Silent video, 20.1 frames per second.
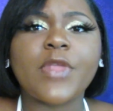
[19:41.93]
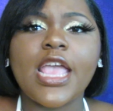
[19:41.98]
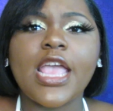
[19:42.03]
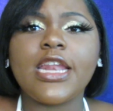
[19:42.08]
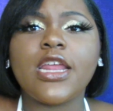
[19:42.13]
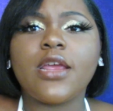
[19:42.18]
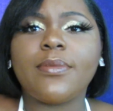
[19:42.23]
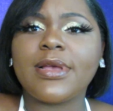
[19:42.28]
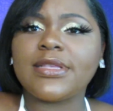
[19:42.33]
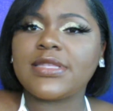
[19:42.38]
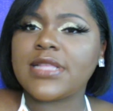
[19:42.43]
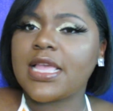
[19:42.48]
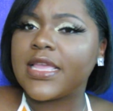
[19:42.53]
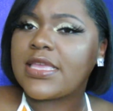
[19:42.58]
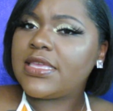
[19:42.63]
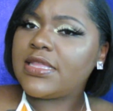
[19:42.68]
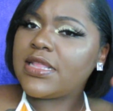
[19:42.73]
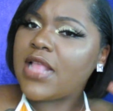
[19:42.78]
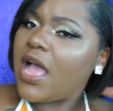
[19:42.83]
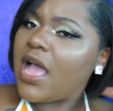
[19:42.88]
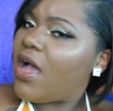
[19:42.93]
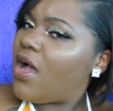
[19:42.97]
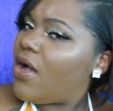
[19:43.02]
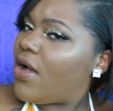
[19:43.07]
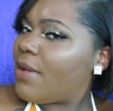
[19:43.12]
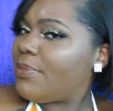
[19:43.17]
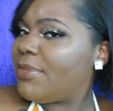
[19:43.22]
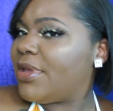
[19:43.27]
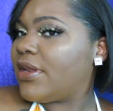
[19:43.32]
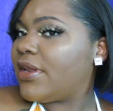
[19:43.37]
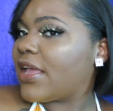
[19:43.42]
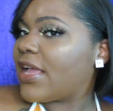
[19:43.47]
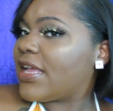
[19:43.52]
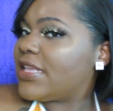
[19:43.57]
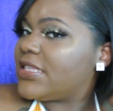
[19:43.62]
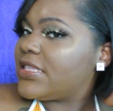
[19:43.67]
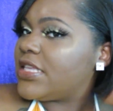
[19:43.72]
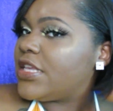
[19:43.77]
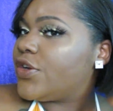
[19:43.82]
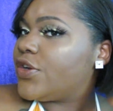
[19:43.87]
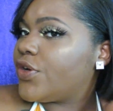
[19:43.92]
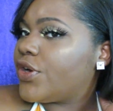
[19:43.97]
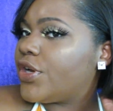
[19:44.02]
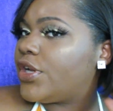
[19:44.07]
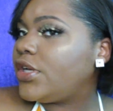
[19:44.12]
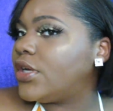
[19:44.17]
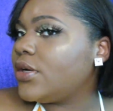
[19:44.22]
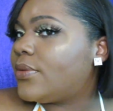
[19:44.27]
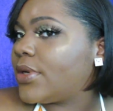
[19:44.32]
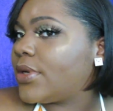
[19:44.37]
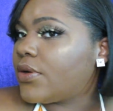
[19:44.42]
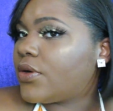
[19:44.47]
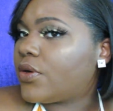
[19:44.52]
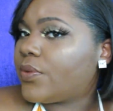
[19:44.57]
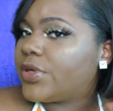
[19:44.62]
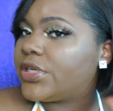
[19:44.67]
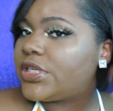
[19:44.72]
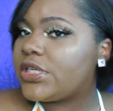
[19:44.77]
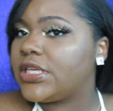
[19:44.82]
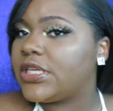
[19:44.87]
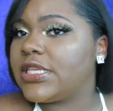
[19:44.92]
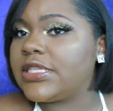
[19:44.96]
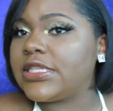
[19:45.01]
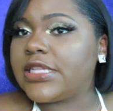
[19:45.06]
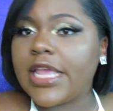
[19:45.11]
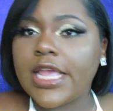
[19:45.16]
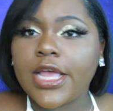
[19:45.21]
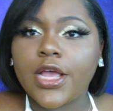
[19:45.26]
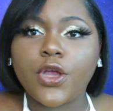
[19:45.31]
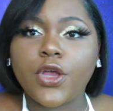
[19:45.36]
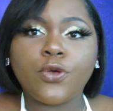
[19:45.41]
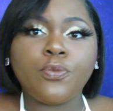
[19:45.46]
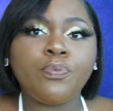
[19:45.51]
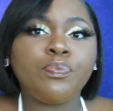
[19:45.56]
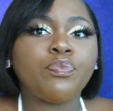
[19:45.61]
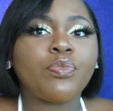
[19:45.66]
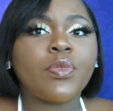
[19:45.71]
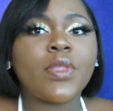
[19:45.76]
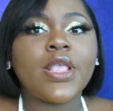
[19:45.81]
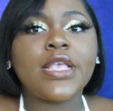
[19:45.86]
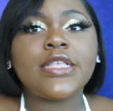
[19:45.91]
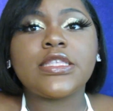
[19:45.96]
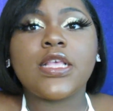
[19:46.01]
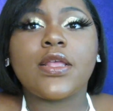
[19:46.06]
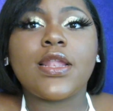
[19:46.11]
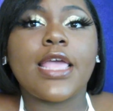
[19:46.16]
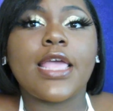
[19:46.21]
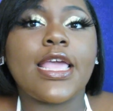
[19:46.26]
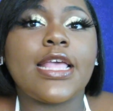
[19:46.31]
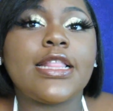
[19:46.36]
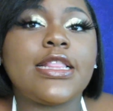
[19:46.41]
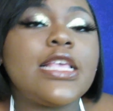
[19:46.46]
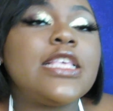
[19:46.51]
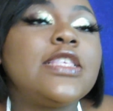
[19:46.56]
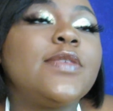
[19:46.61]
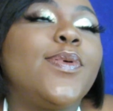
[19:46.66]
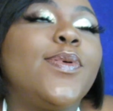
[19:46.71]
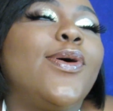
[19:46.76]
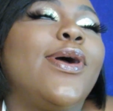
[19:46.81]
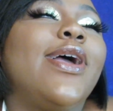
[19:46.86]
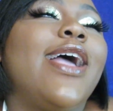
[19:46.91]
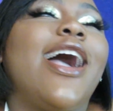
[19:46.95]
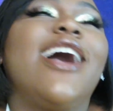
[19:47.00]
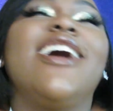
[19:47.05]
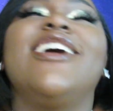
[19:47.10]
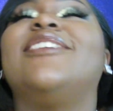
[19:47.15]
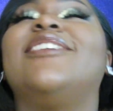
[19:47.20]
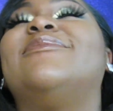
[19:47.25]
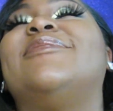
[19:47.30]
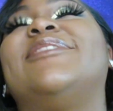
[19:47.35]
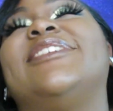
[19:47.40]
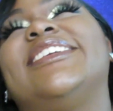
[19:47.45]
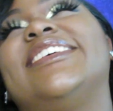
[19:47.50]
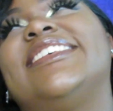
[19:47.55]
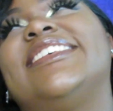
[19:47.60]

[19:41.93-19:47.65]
And everybody's like, no, I mean, like, I seen her earlier, but I don't know where she is now. So, like, at this point, I want to